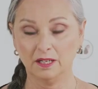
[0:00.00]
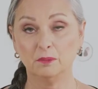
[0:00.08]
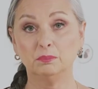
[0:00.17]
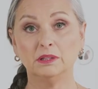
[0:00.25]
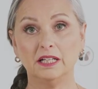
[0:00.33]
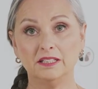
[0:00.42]

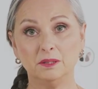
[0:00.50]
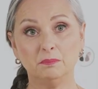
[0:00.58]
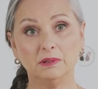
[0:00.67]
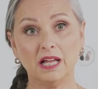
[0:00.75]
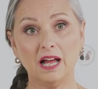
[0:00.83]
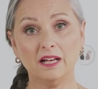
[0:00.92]
Blended
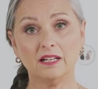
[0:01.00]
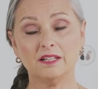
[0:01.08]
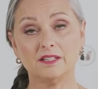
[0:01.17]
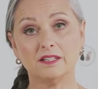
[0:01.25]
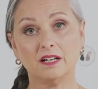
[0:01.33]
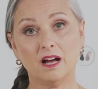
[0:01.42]
black
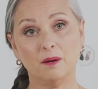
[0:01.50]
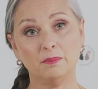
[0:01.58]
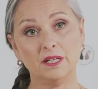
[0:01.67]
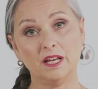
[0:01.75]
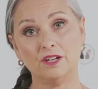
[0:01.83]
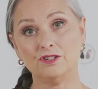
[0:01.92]
is the
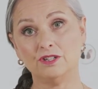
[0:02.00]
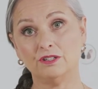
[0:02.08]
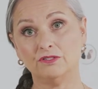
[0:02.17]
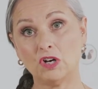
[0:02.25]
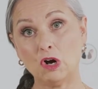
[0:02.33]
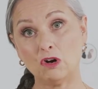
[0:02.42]
combination
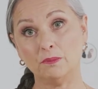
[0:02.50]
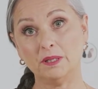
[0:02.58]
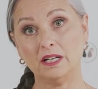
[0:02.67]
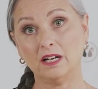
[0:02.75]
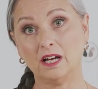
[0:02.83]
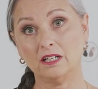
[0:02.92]
of carbon
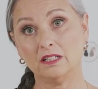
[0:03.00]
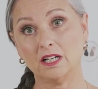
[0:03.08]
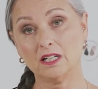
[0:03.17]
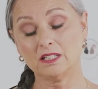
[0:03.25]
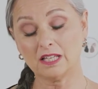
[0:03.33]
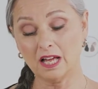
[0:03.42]
and iron
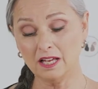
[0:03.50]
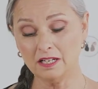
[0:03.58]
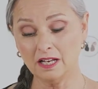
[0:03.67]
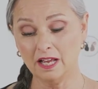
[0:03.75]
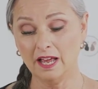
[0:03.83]
oxide,